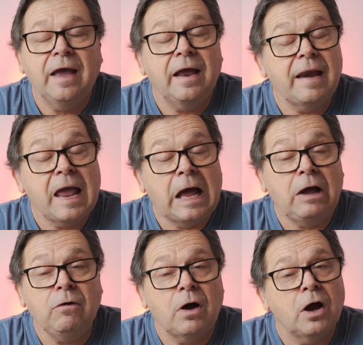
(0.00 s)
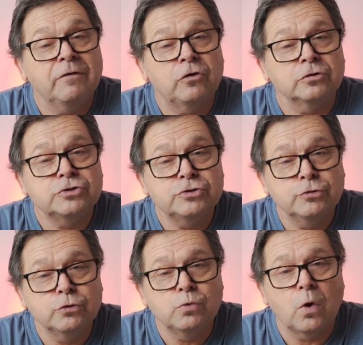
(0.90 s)
and now I've got
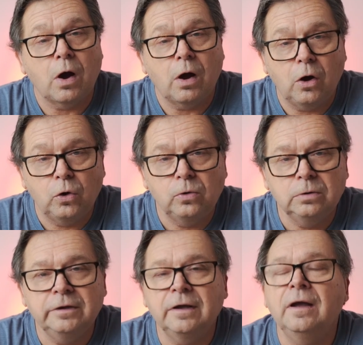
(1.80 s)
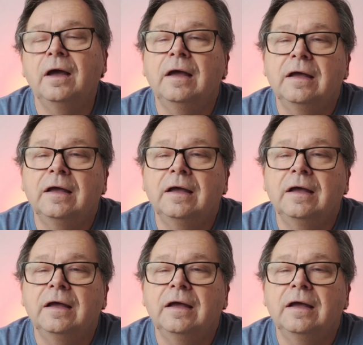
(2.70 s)
two older